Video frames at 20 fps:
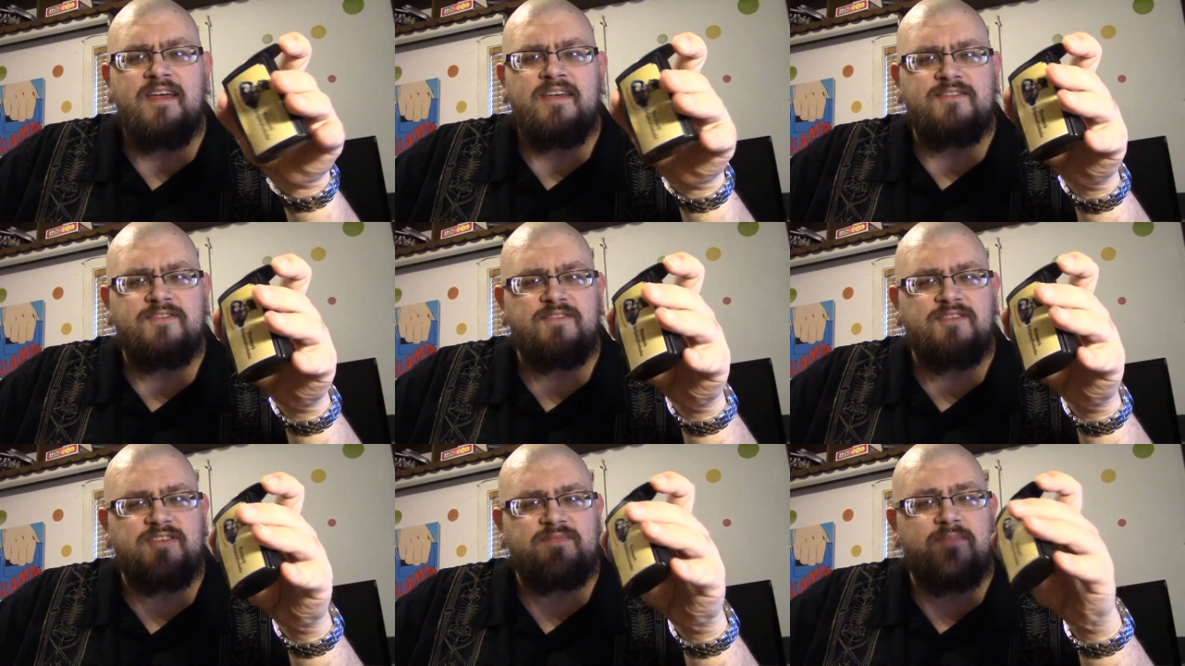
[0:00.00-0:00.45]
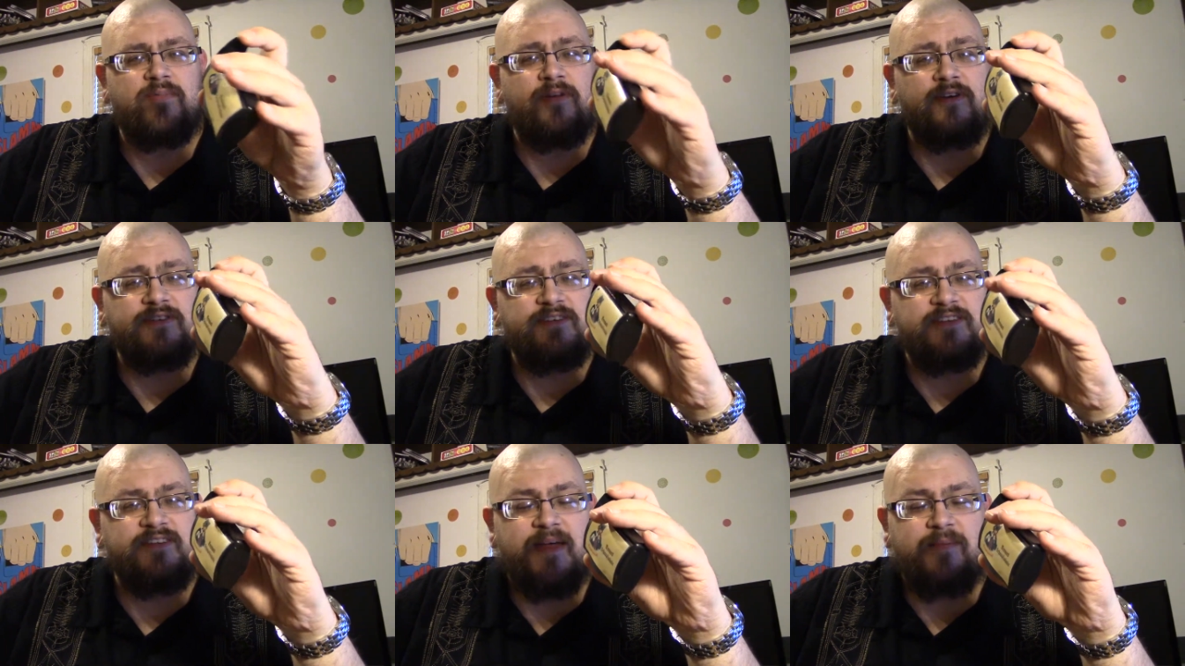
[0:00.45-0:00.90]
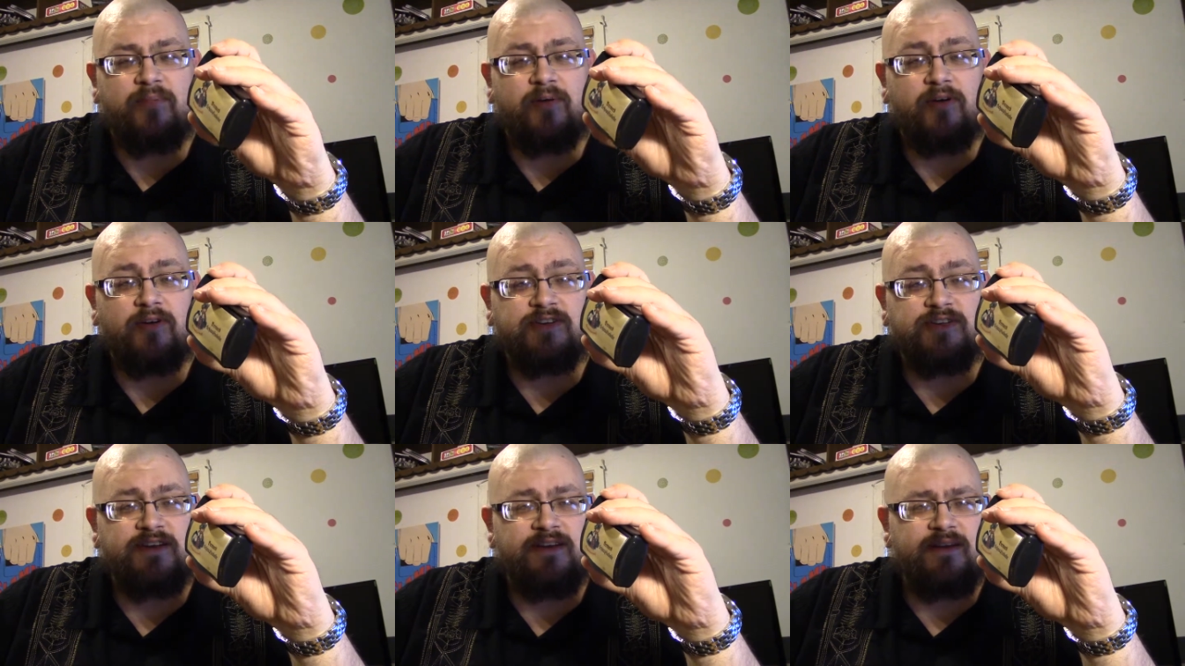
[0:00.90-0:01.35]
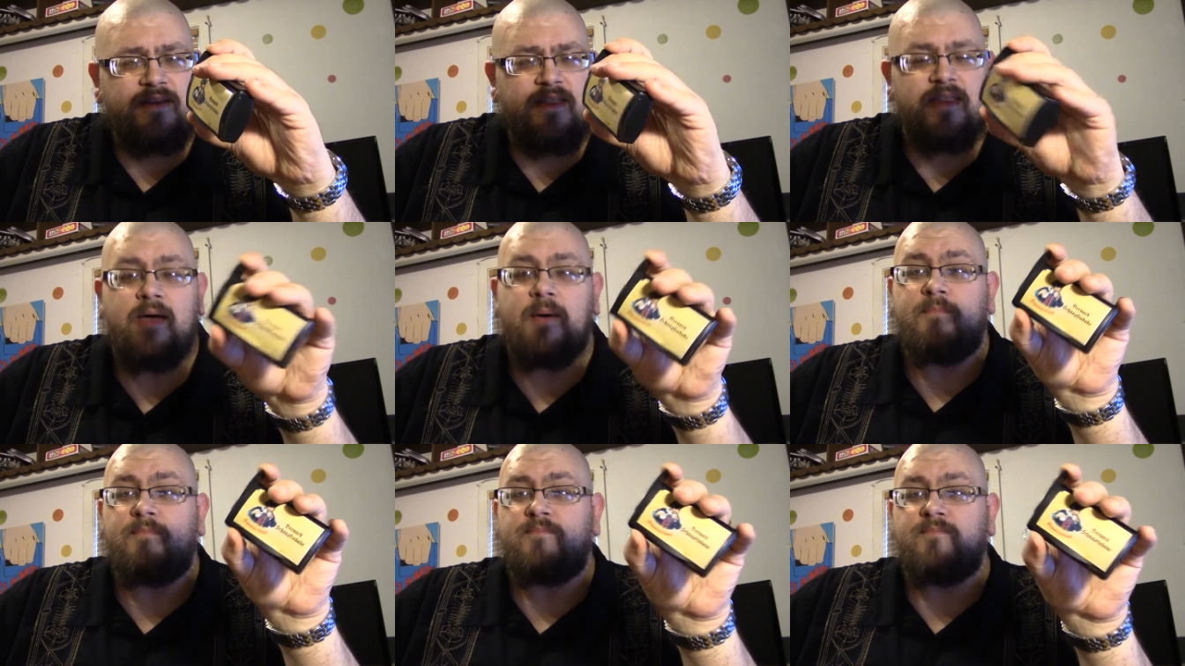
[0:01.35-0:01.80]
so it disperses that portion,
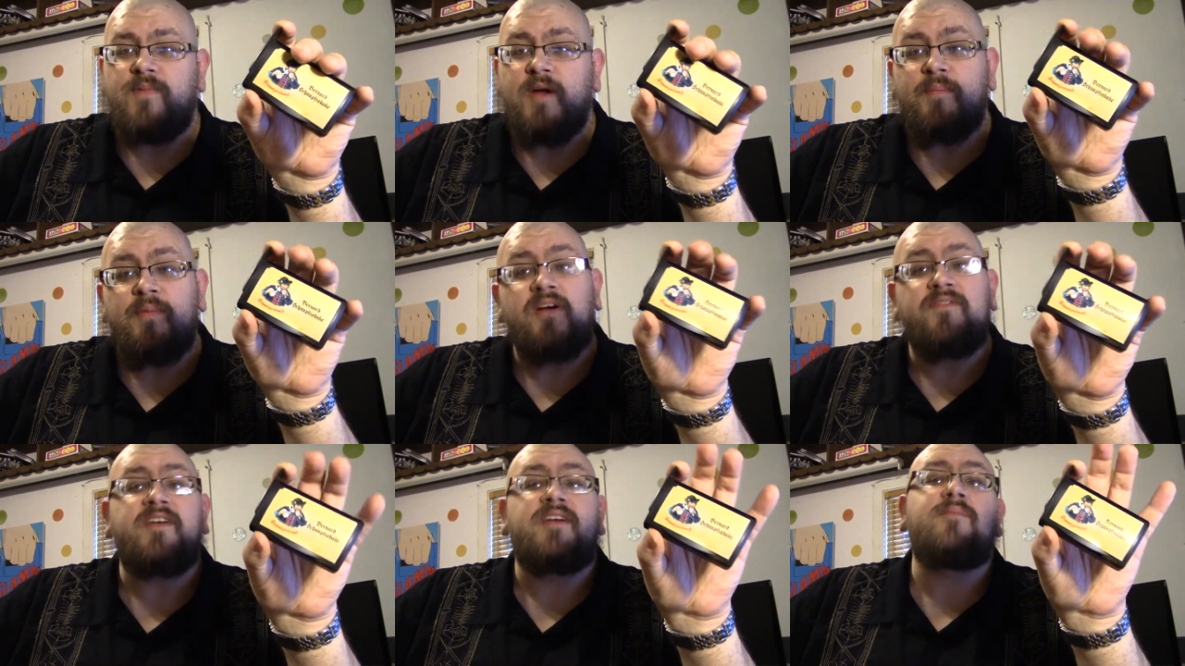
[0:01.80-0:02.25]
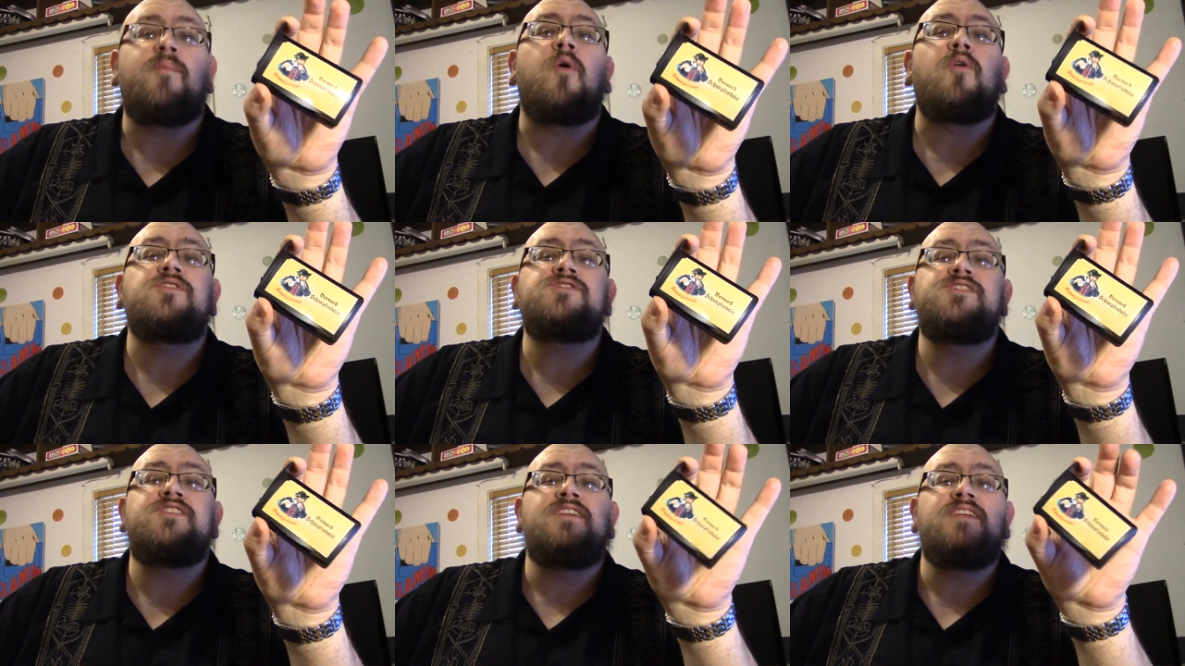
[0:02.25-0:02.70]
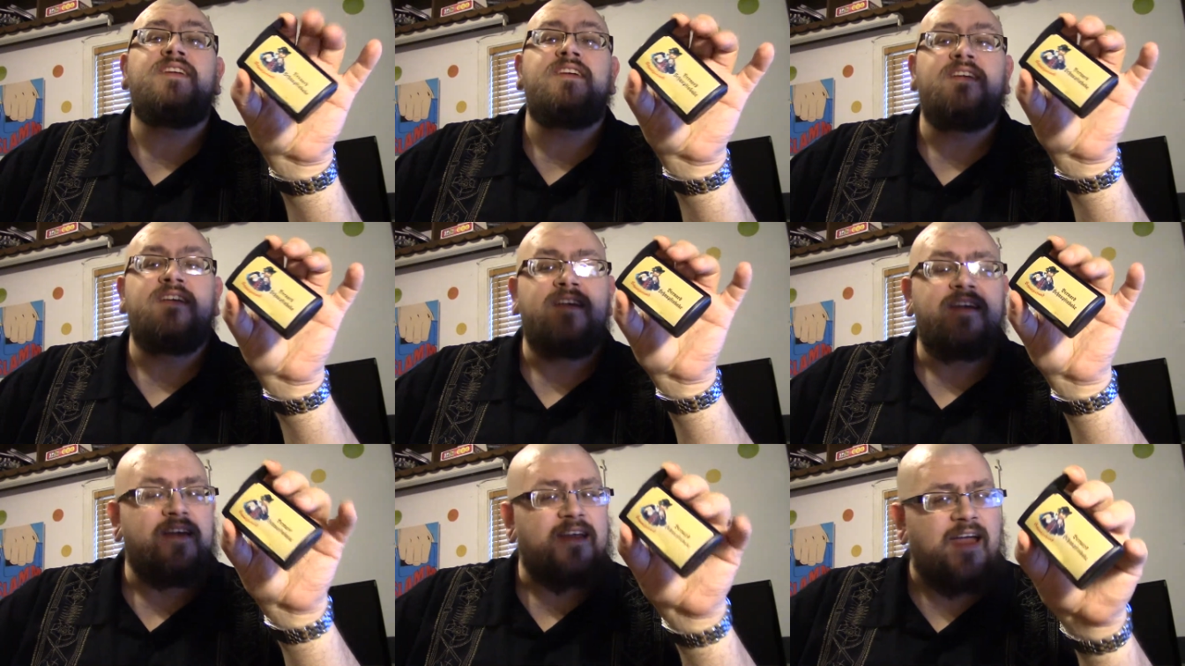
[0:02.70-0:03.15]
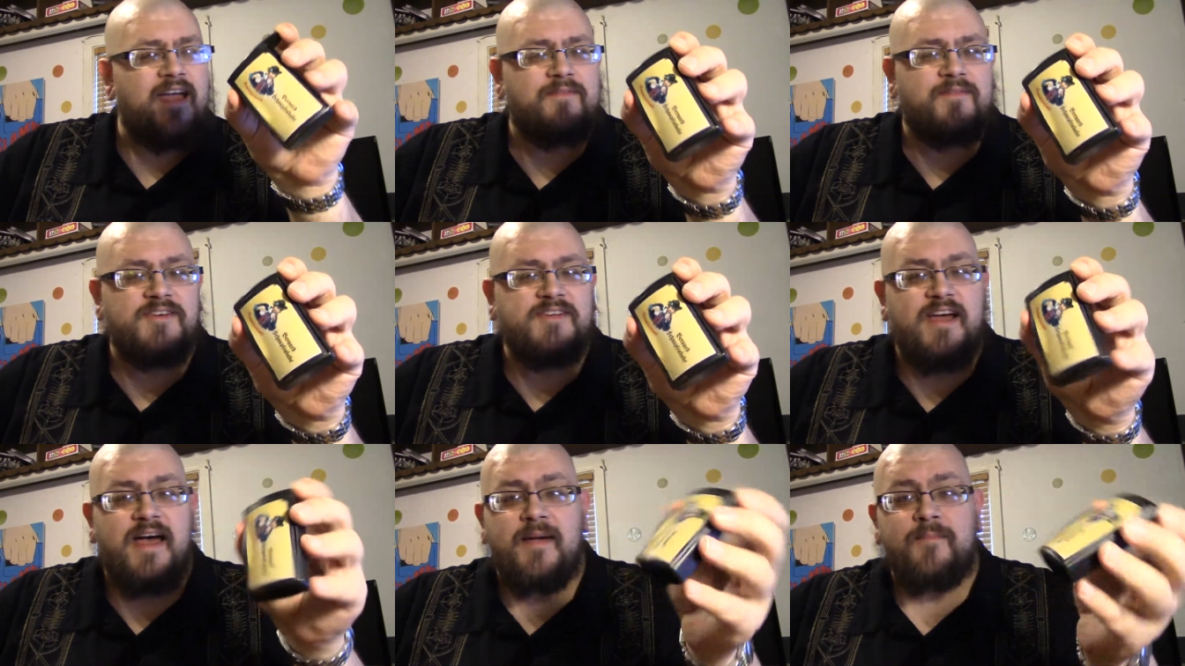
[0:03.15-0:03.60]
a perfect portion,
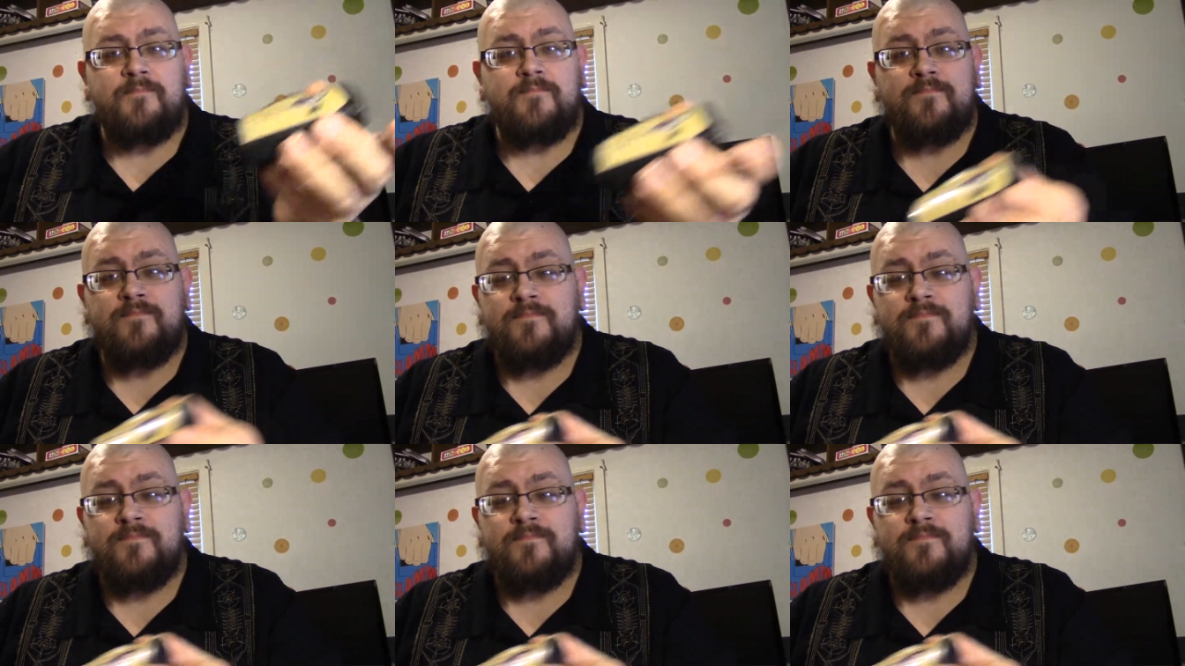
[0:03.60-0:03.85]
every time.